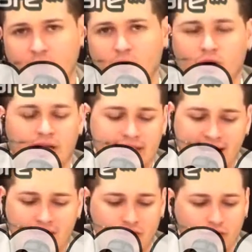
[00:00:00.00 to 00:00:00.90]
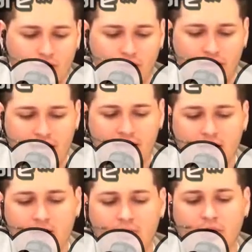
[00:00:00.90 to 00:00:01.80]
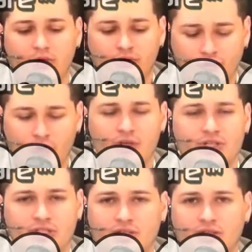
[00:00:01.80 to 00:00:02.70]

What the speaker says: We're going to dive into all that. But first,